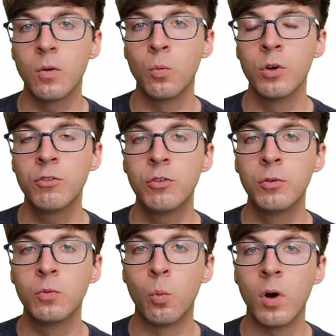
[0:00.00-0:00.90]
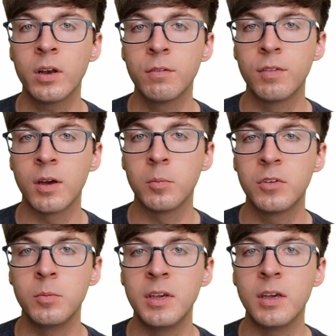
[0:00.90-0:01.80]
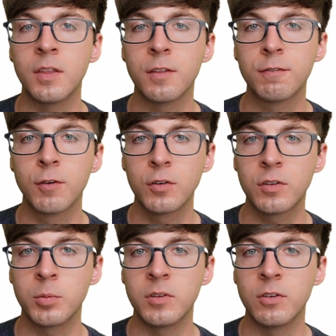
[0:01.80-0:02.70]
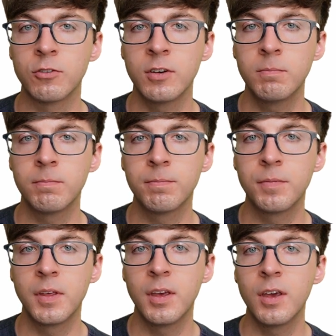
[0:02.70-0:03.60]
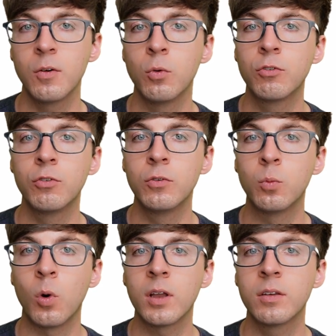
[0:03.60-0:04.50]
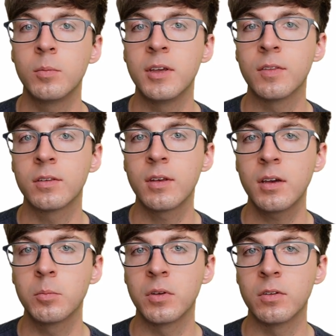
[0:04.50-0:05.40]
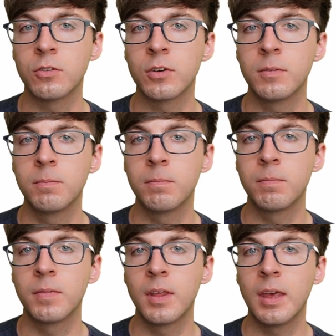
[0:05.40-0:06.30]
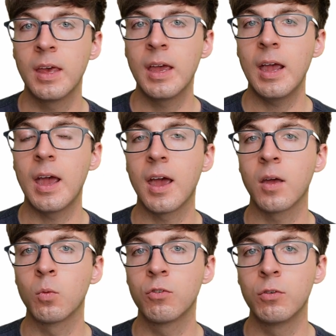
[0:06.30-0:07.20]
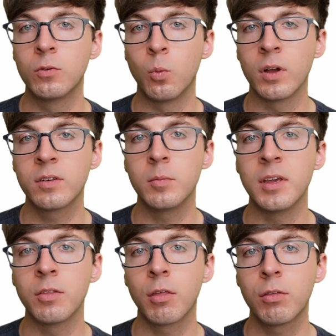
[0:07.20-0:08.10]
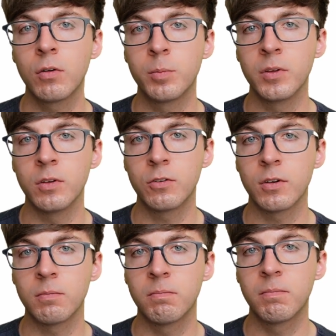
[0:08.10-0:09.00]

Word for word: We'll choose one of them to be in the first position. We'll choose one to be in the second position. And we'll choose one to be in the third position.